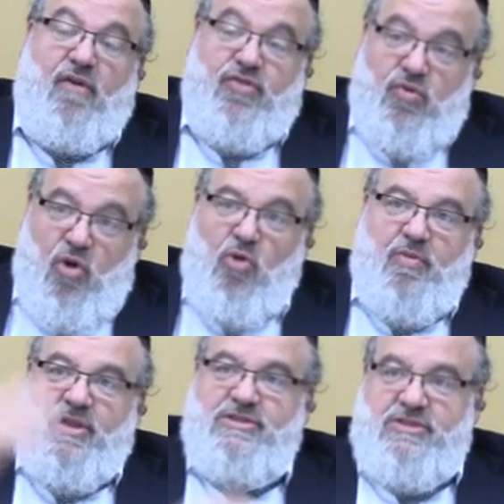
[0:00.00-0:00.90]
of the
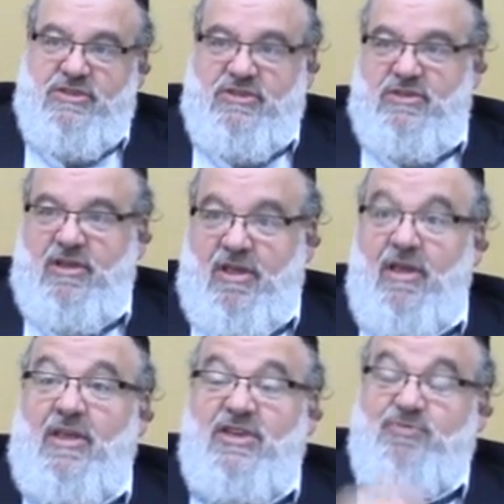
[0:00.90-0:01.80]
Romans,
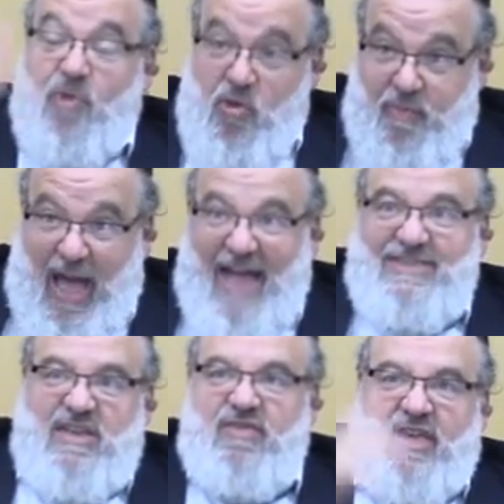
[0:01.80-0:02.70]
he spoke
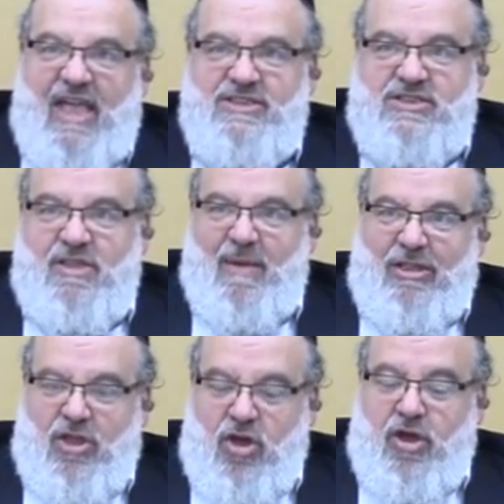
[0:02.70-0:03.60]
positive
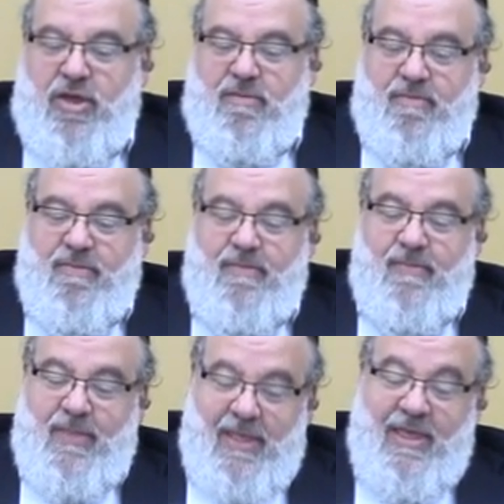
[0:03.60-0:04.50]
about the Goyim.
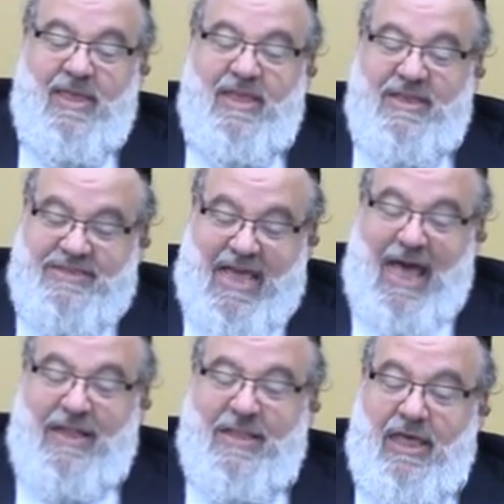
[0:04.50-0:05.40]

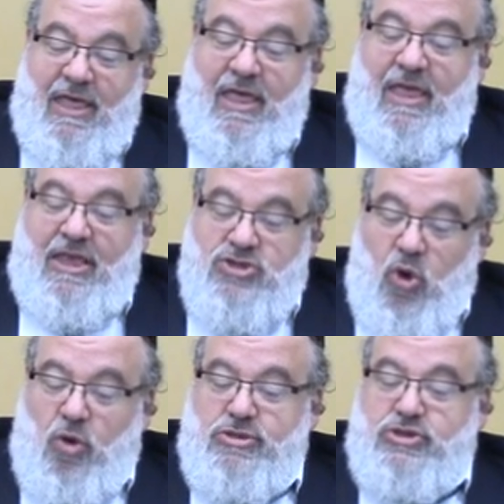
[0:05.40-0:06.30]
Yis'ala, he's
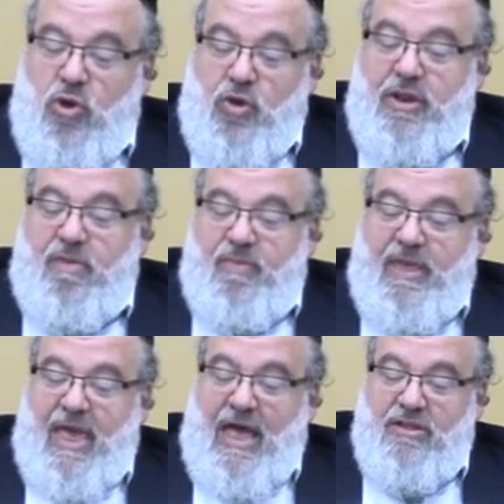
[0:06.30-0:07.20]
also going to
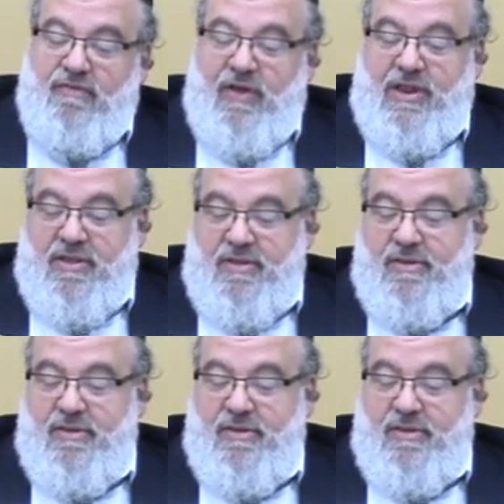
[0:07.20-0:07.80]
be elevated.